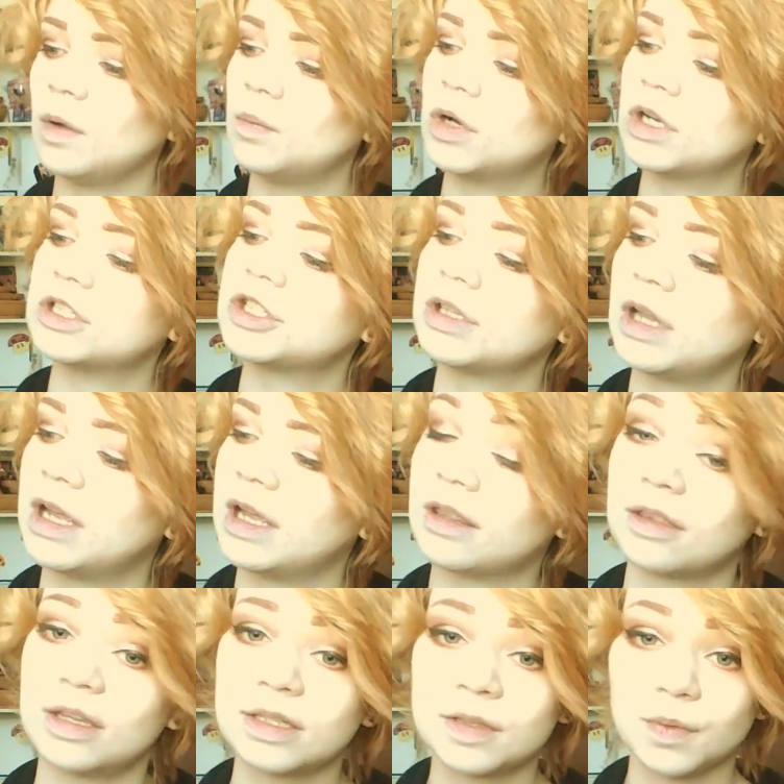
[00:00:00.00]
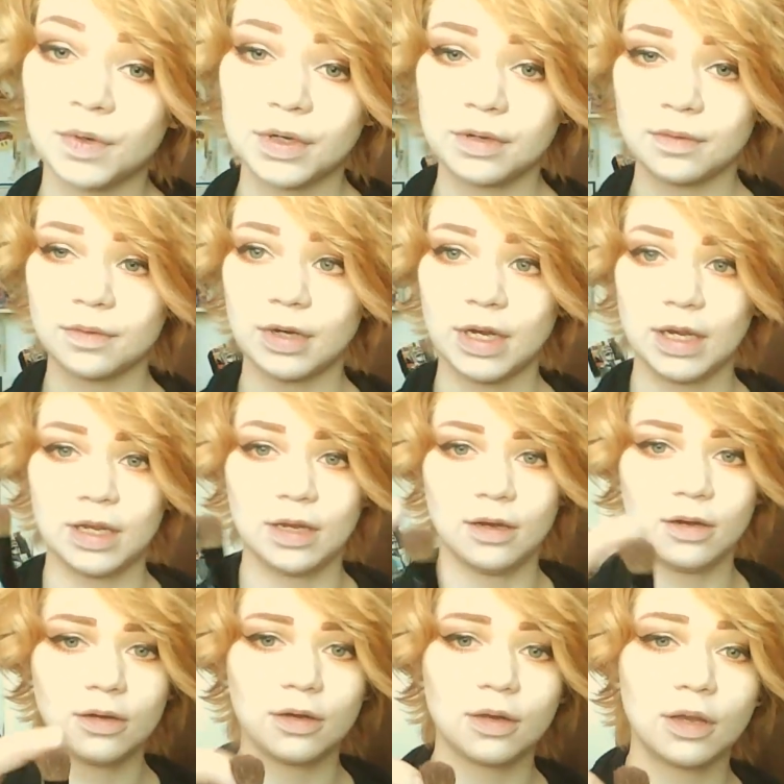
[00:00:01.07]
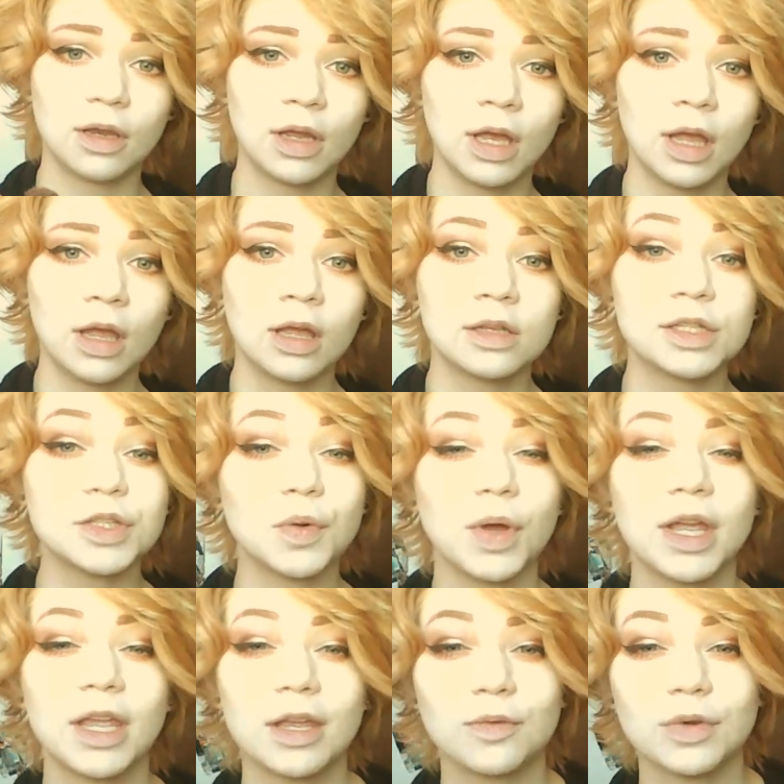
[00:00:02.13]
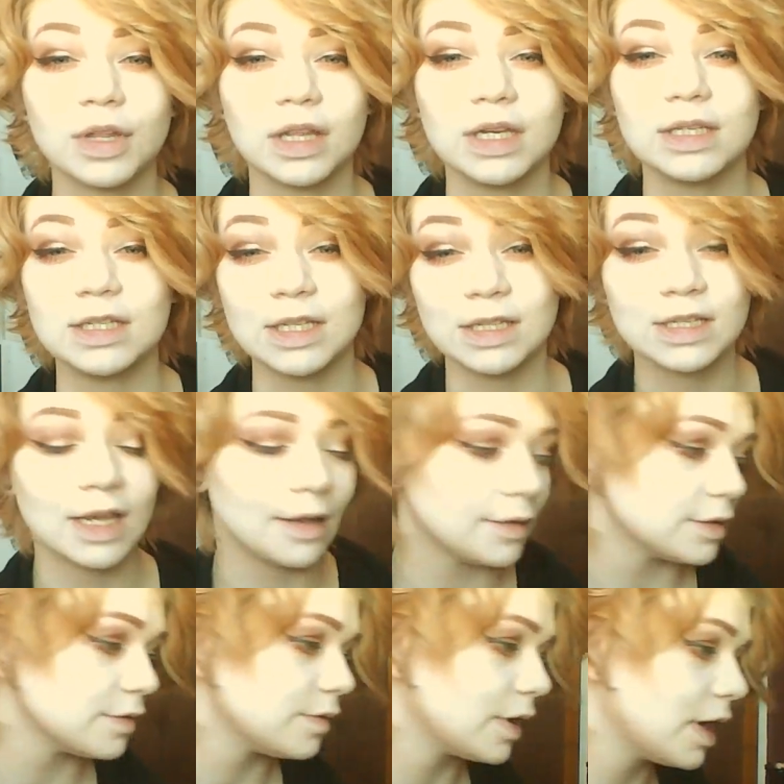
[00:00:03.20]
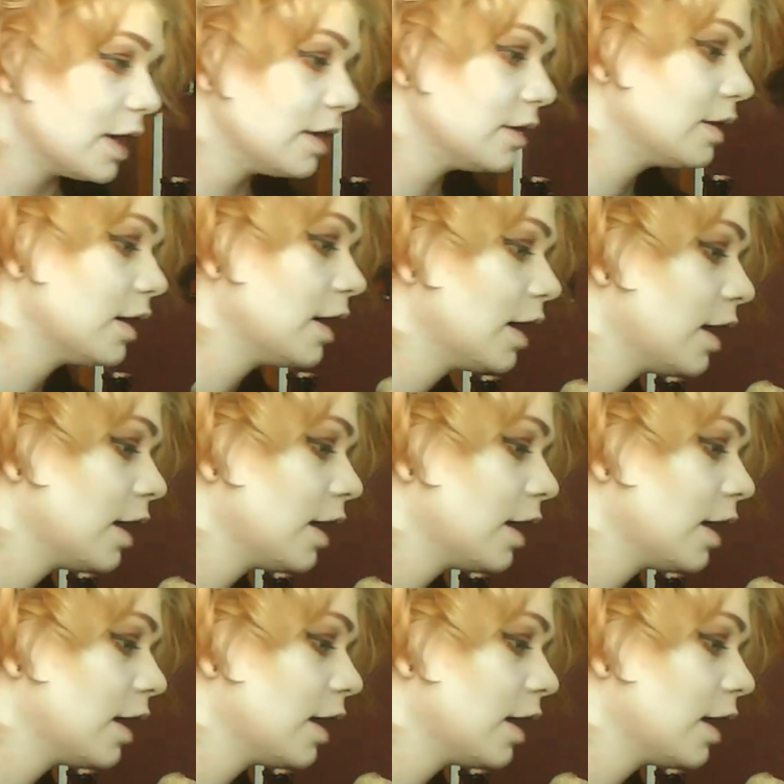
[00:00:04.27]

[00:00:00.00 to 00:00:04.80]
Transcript: much like this one right here, so I could really detail define.